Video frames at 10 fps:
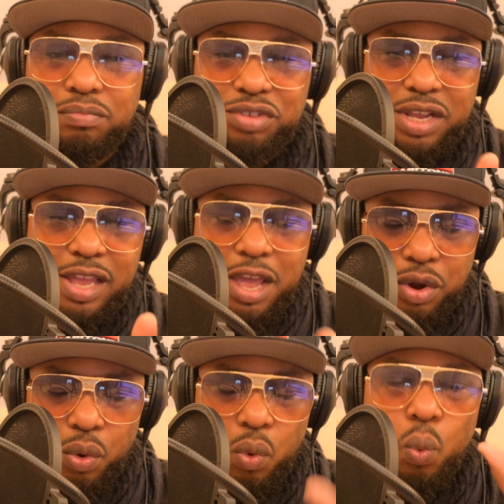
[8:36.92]
I'll say it
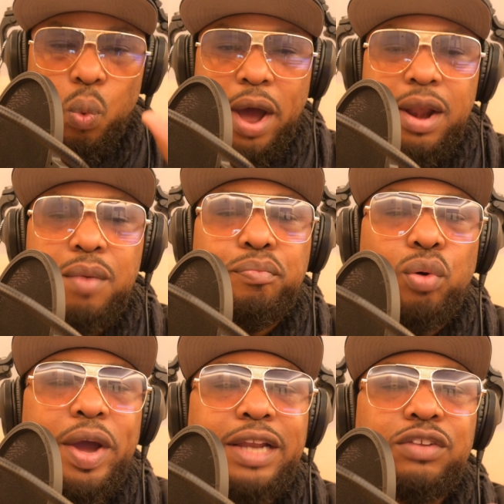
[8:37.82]
again, one
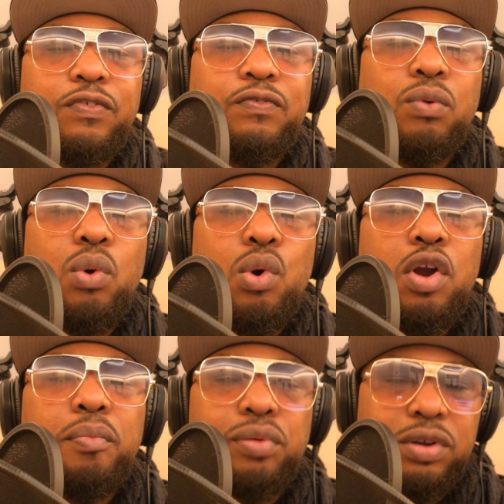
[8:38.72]
point
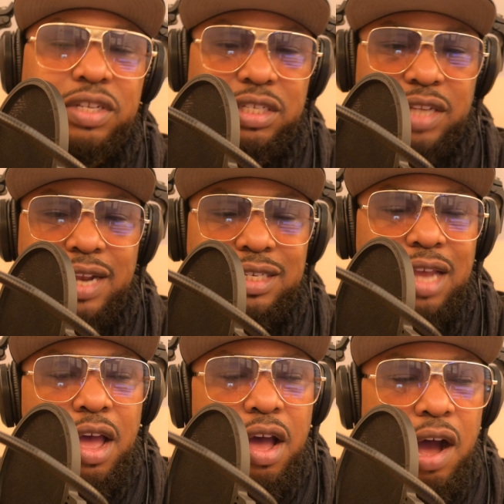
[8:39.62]
four percent
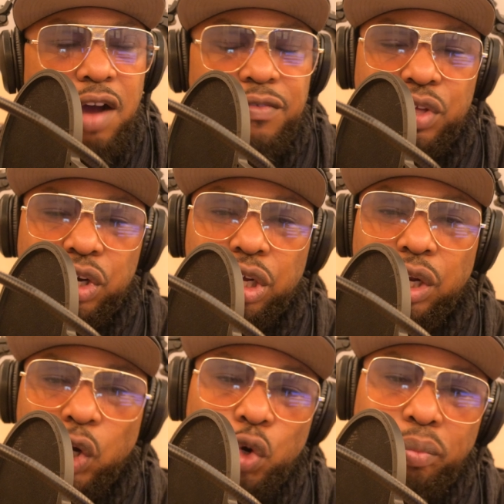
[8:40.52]
of the
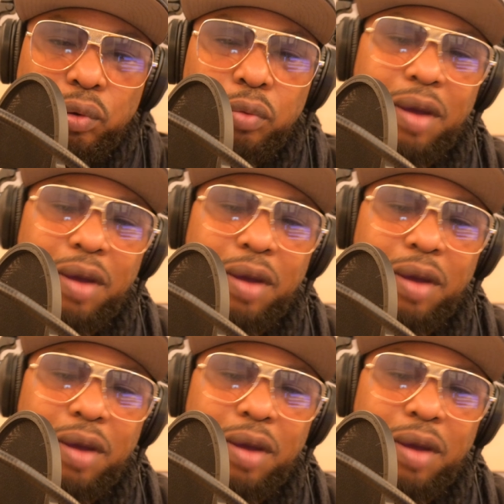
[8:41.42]
global